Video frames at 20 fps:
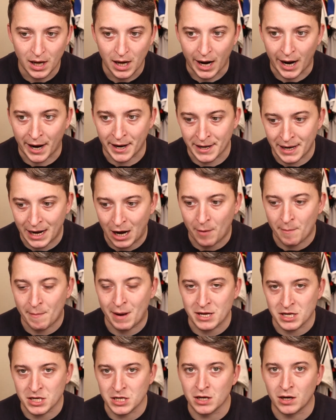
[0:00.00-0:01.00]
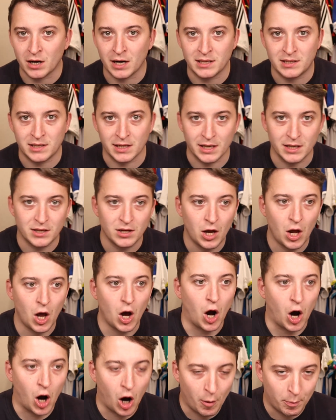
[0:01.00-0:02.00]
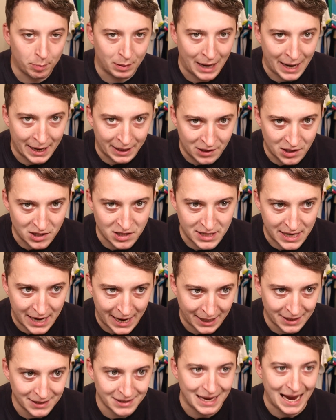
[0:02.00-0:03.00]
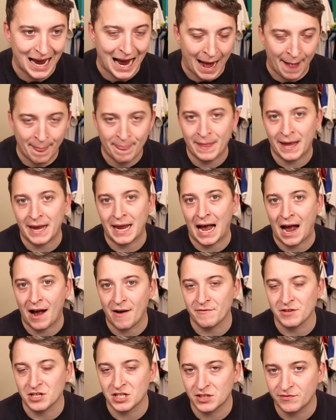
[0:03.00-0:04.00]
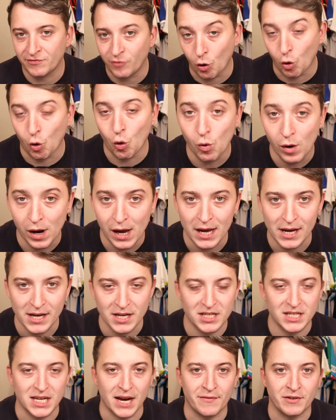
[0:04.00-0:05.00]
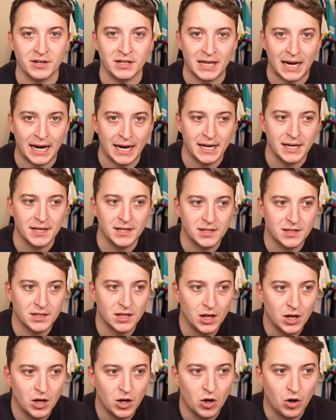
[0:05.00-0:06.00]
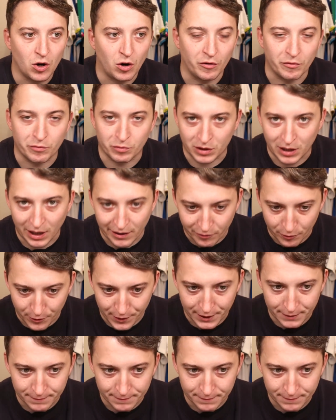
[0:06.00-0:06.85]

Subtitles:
And now Man United are playing us next, and they have a full 7 days of recovery